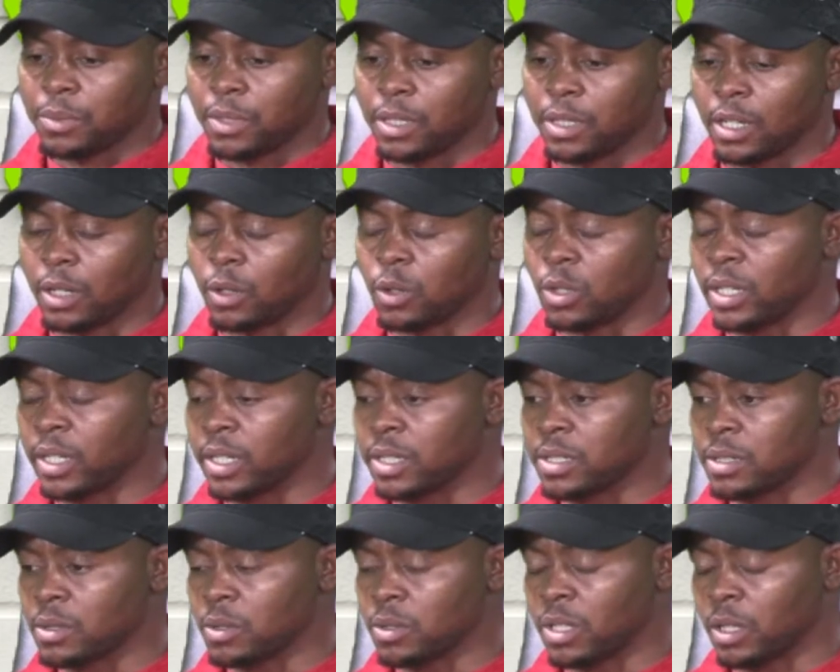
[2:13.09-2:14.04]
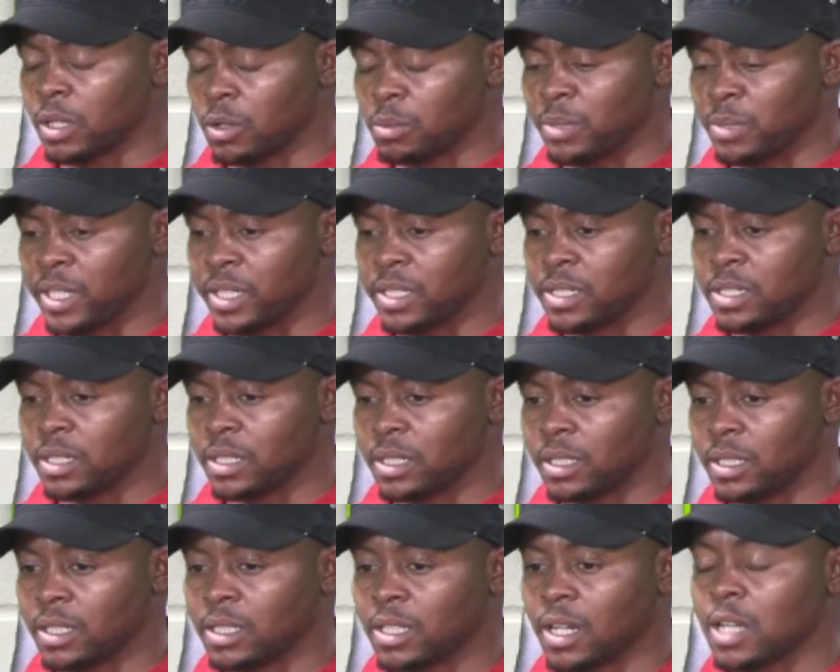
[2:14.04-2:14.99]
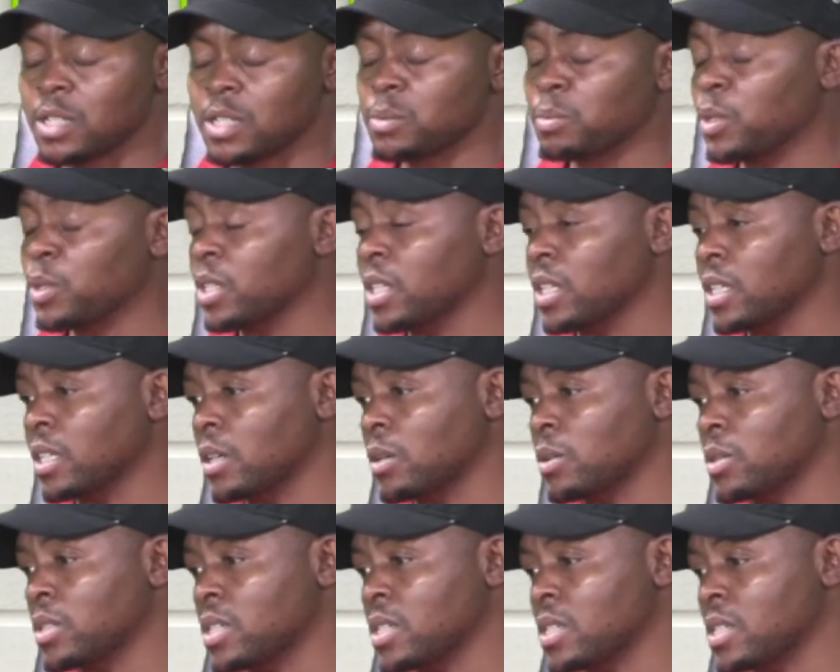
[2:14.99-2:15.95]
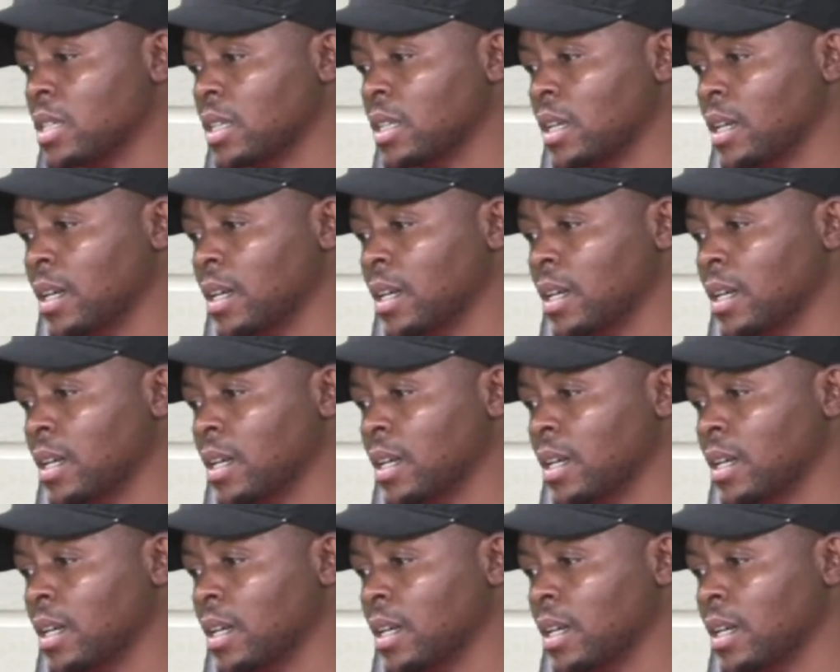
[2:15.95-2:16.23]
the colleagues or the comrades in the transport and logistics,